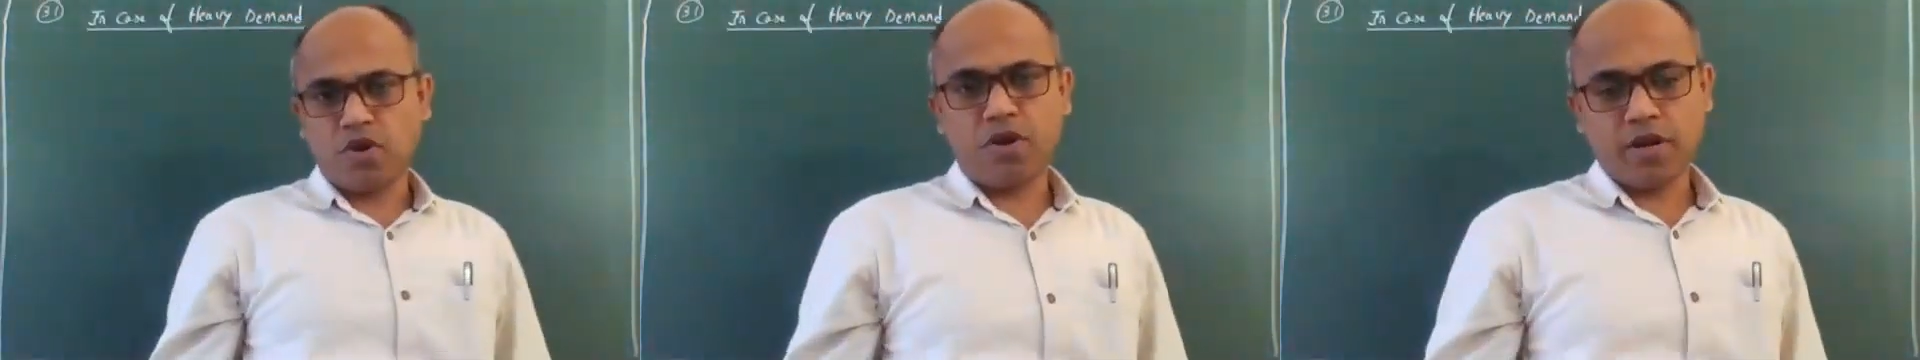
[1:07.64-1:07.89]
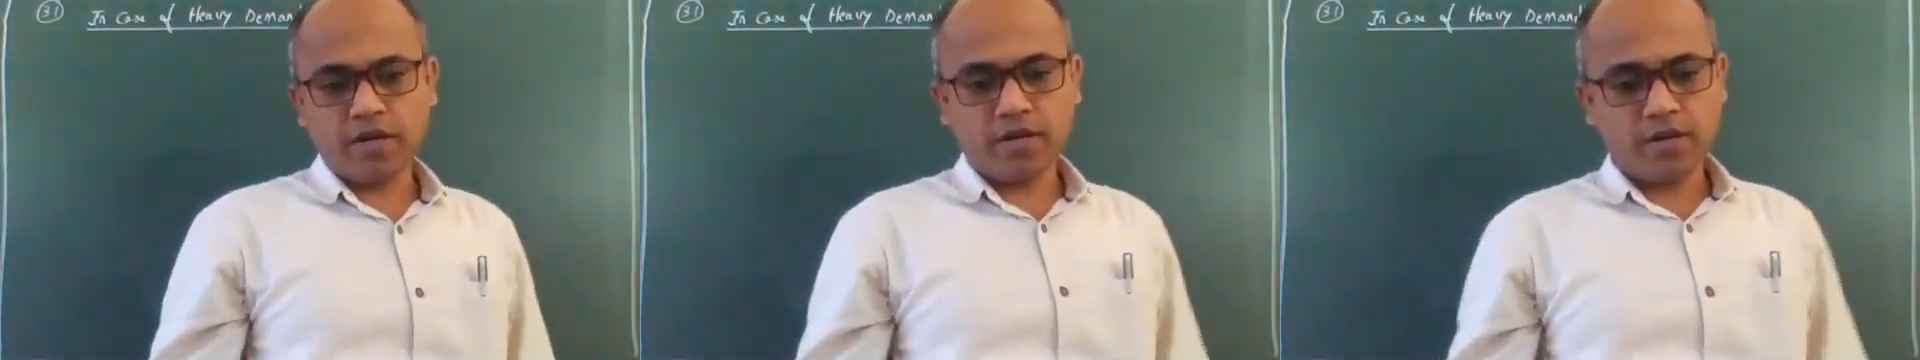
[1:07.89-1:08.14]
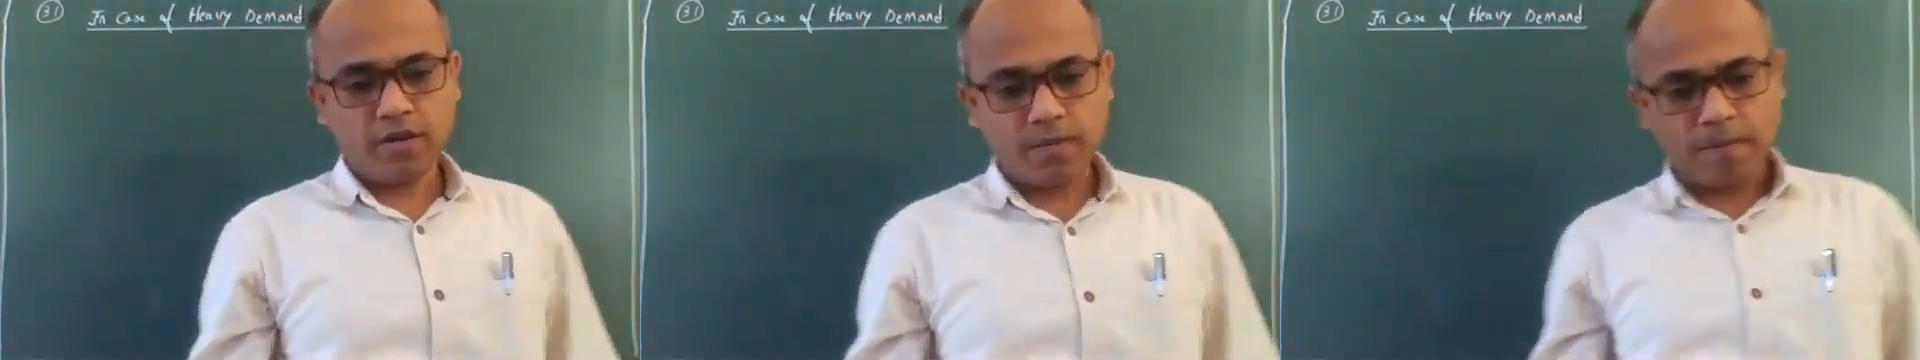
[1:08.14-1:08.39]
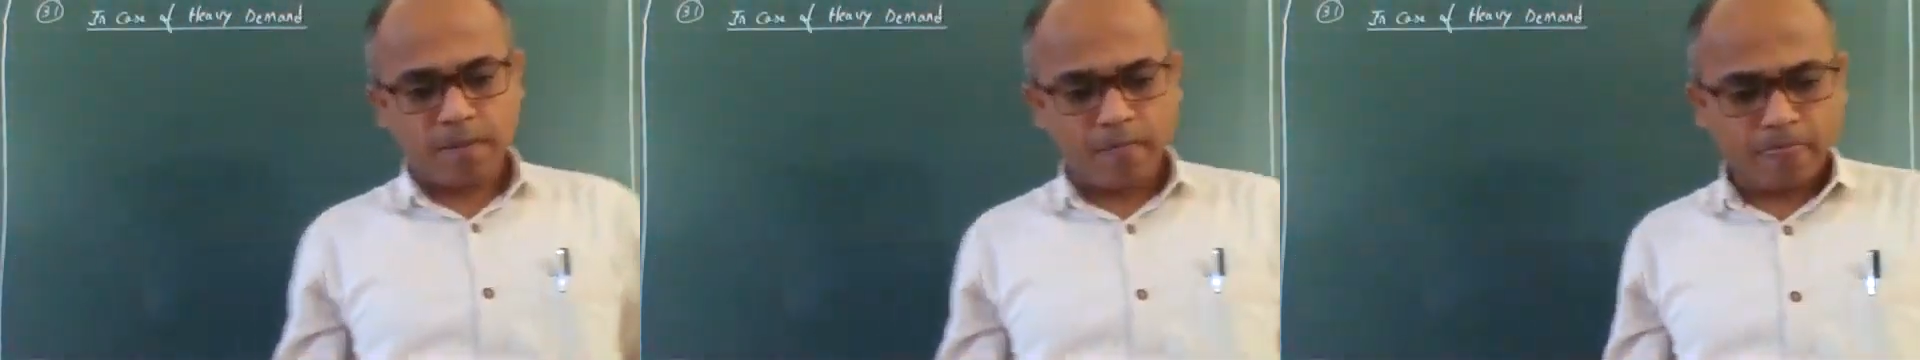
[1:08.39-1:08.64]
product,
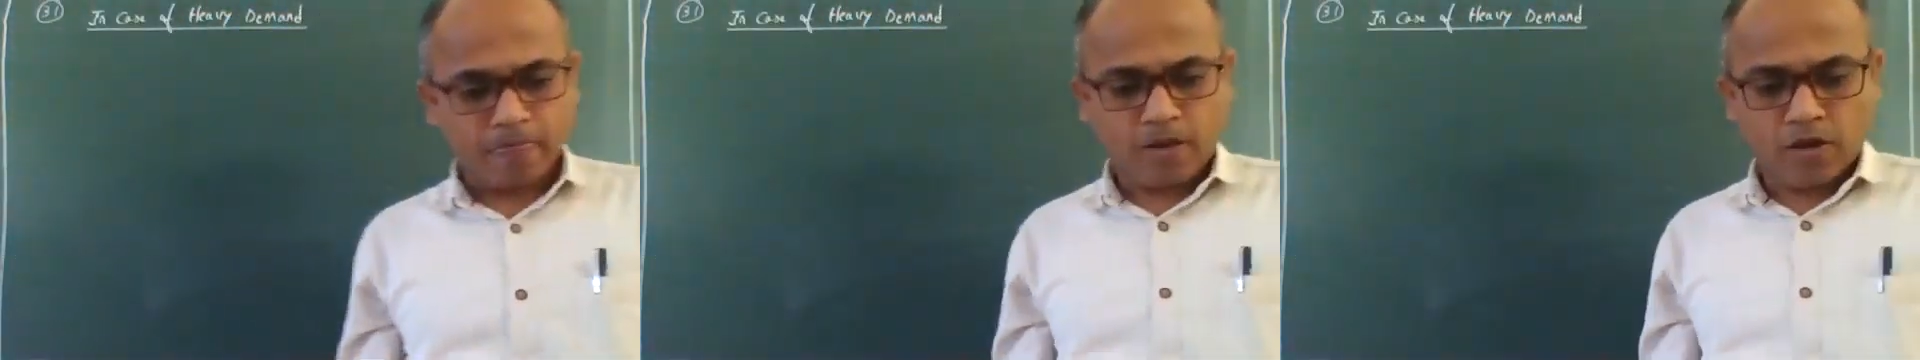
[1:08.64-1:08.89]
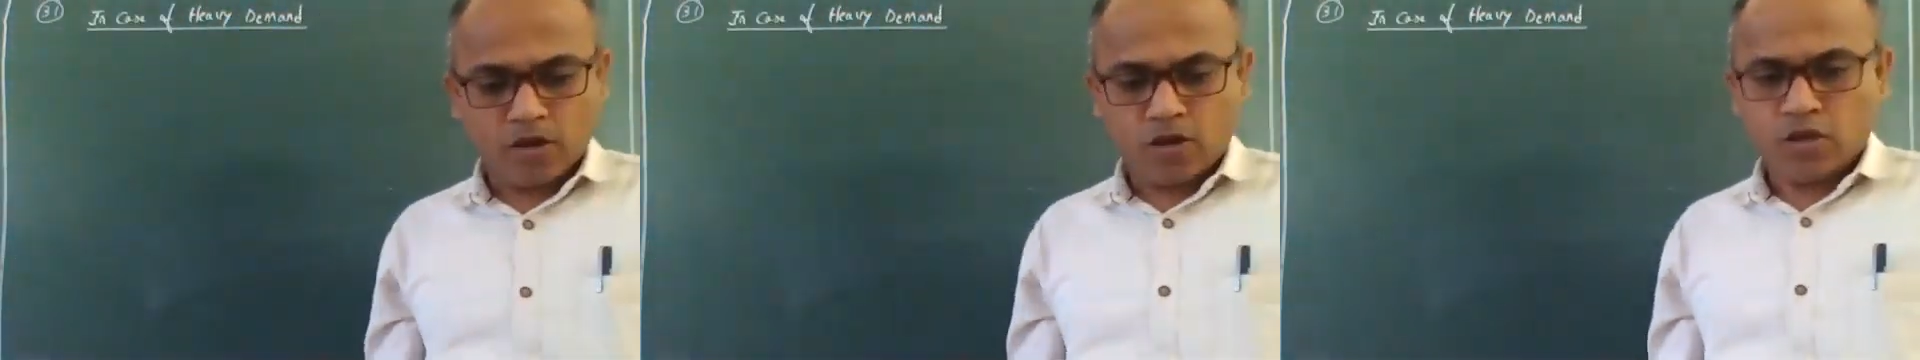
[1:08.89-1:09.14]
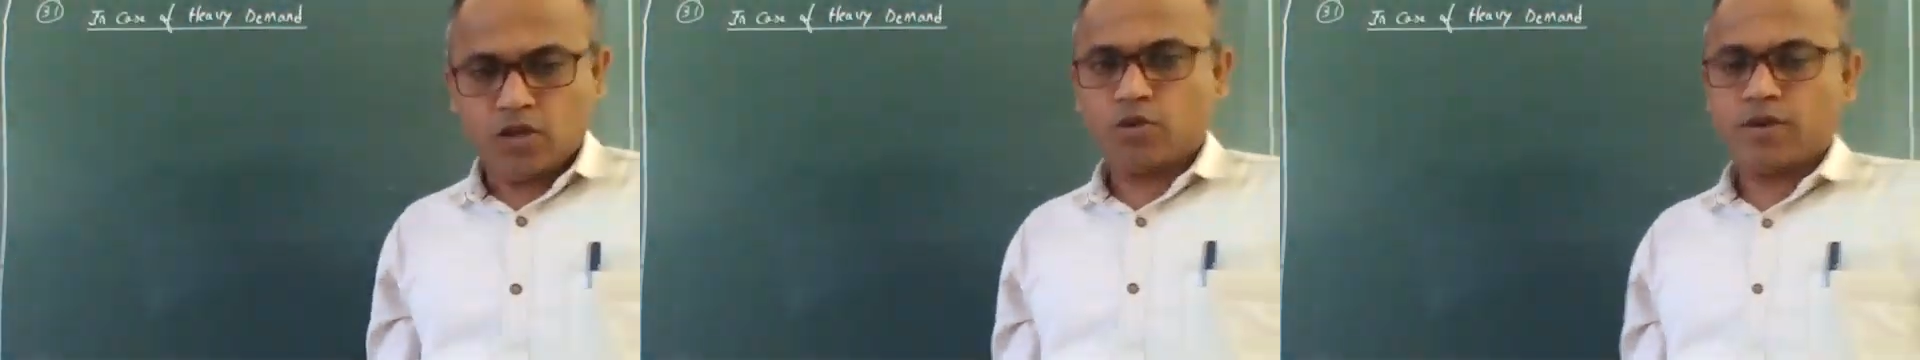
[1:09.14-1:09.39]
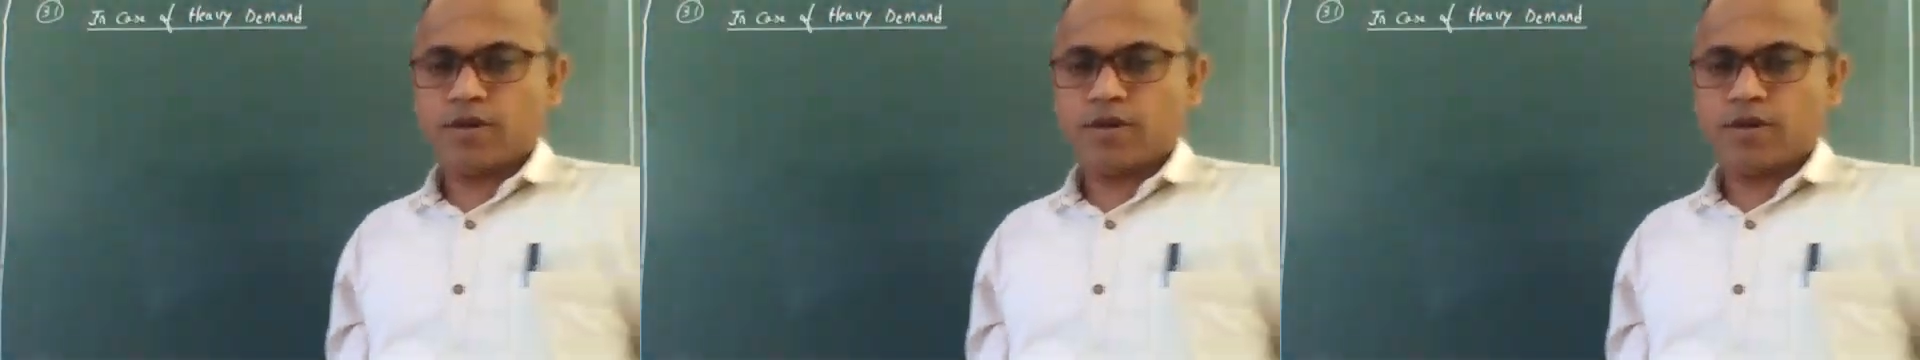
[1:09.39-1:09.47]
you